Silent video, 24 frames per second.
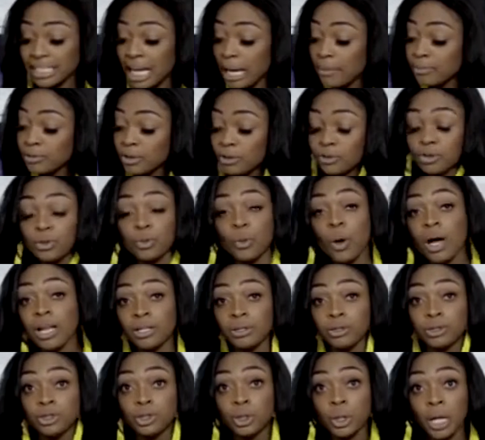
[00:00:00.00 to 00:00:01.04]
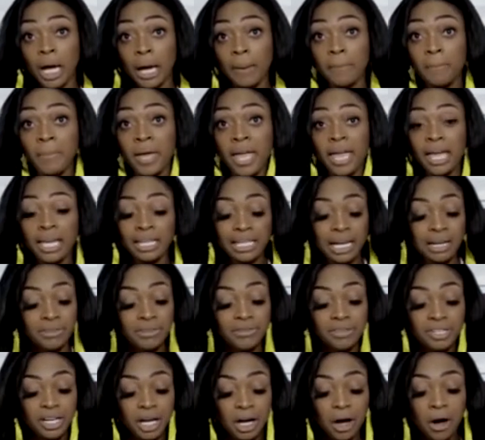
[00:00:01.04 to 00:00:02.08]
types of swallows you can make, and I've
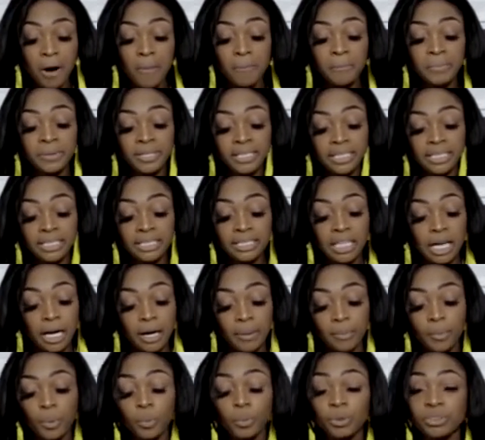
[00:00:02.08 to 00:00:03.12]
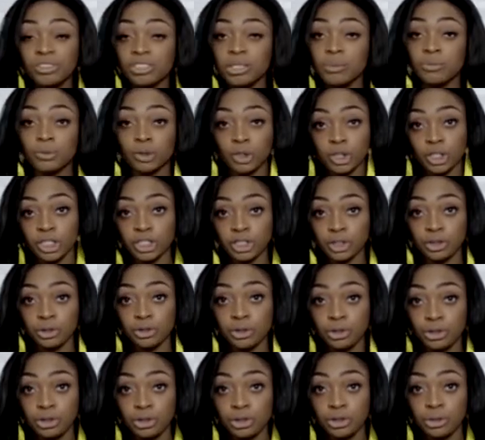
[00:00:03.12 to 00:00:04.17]
even accompanied them with some traditional
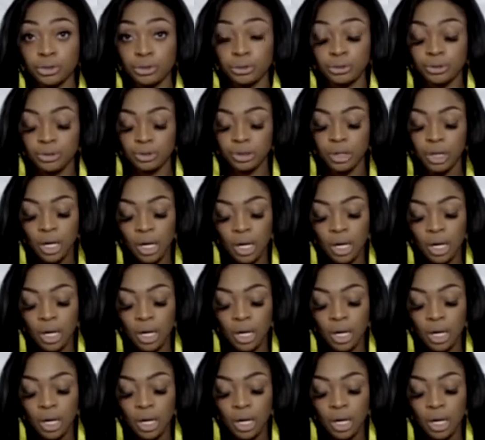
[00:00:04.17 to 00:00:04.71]
stews.